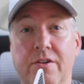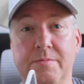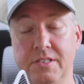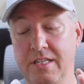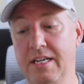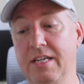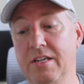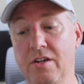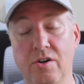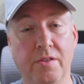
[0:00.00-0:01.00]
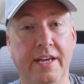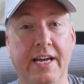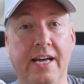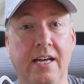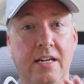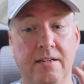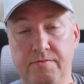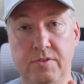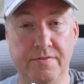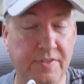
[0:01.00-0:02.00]
I'm just letting you know that
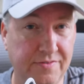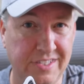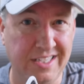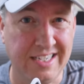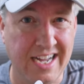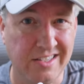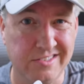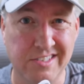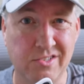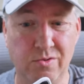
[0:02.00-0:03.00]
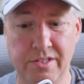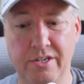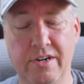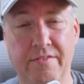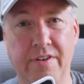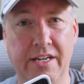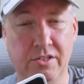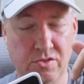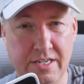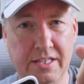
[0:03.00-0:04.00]
for $15, that's a really great value.
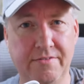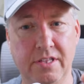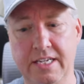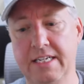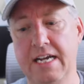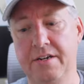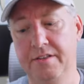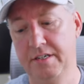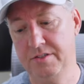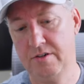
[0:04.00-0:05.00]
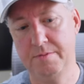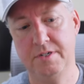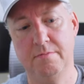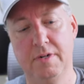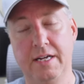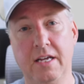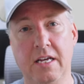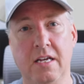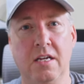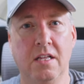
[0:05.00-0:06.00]
So I'll leave a link down in the description, but
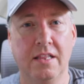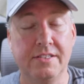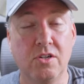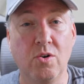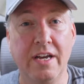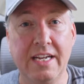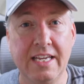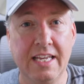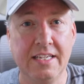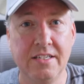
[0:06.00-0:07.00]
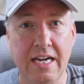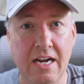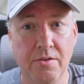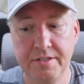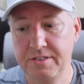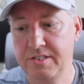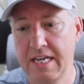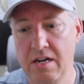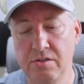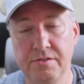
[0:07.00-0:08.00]
let's go ahead and get into how this
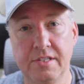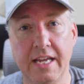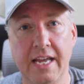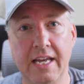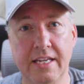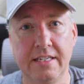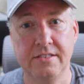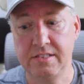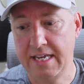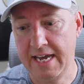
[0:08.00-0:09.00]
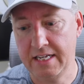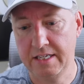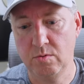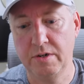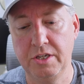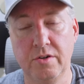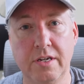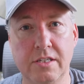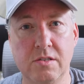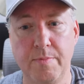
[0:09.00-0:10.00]
sounds and exactly what you can
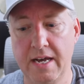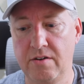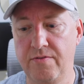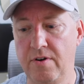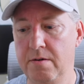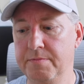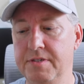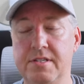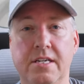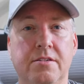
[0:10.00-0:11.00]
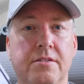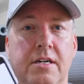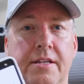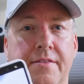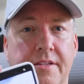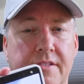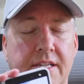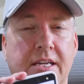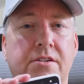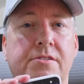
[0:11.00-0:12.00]
expect from the single, uh, the
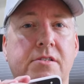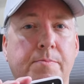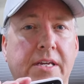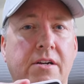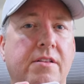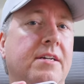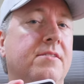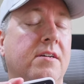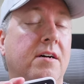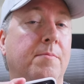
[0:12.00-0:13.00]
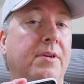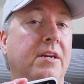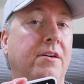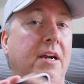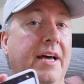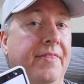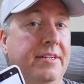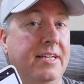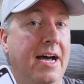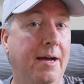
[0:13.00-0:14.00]
single speaker that's up here on the
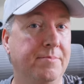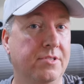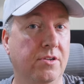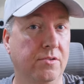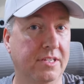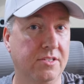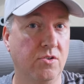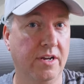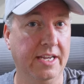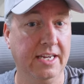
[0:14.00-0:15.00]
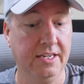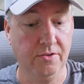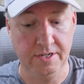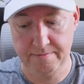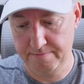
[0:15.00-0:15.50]
top. So let's go ahead and get into it.